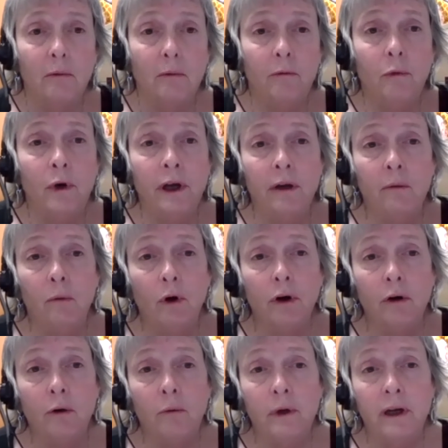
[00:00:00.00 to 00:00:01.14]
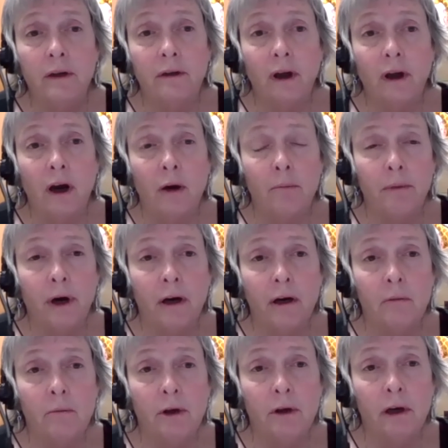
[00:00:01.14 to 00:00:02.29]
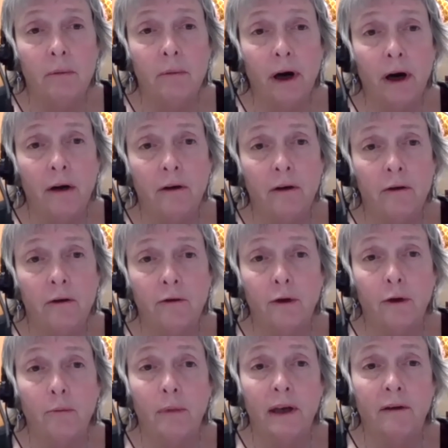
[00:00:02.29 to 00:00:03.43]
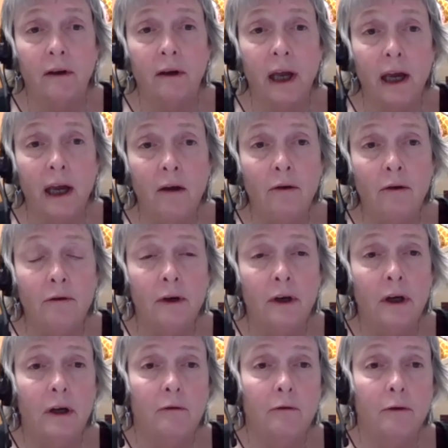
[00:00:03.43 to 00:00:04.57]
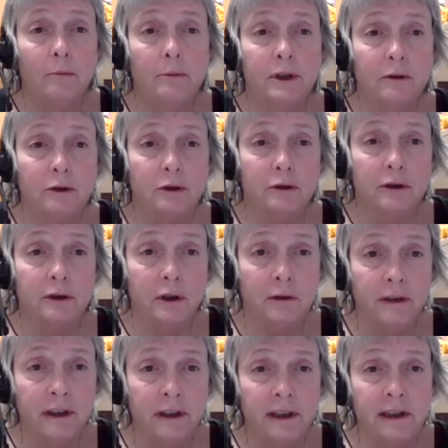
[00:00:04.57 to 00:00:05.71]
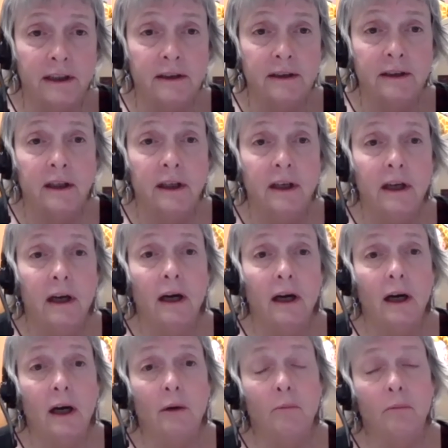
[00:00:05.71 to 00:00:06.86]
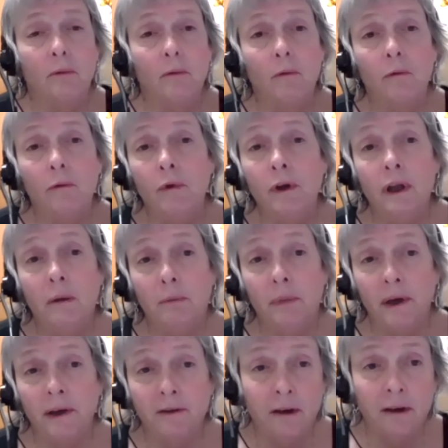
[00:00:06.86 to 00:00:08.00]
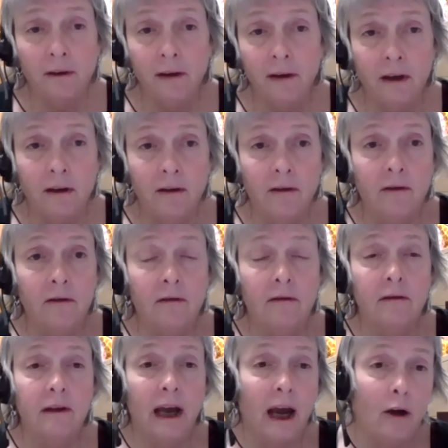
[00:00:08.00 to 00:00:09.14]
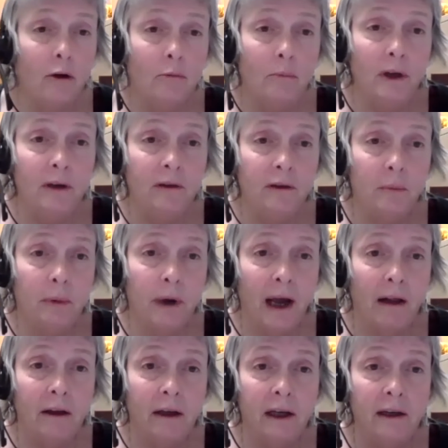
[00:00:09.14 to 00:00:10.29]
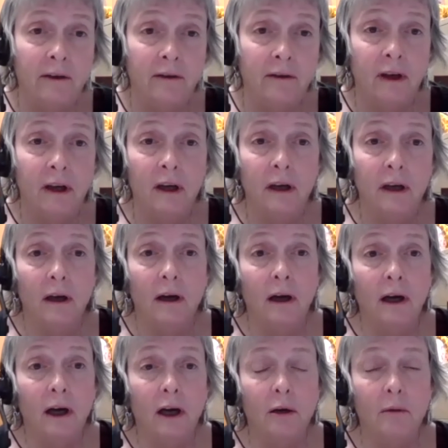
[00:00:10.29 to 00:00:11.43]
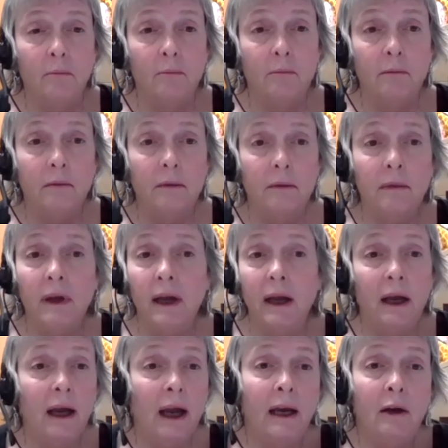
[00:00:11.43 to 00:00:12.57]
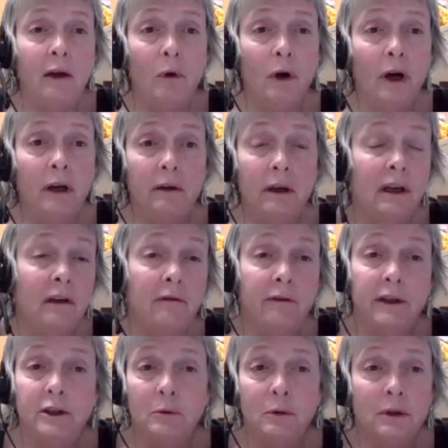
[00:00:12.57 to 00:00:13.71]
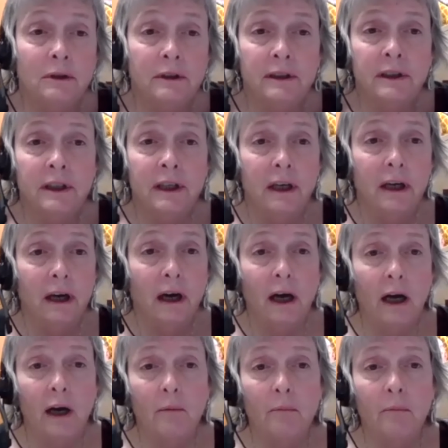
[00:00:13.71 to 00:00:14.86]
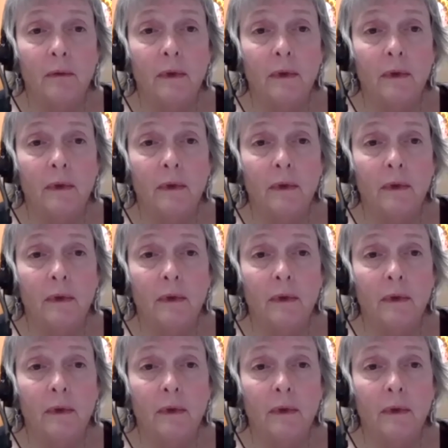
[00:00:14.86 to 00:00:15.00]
We work with our community partners from mental health, from social services, really businesses, town municipalities, um, anyone, individuals, and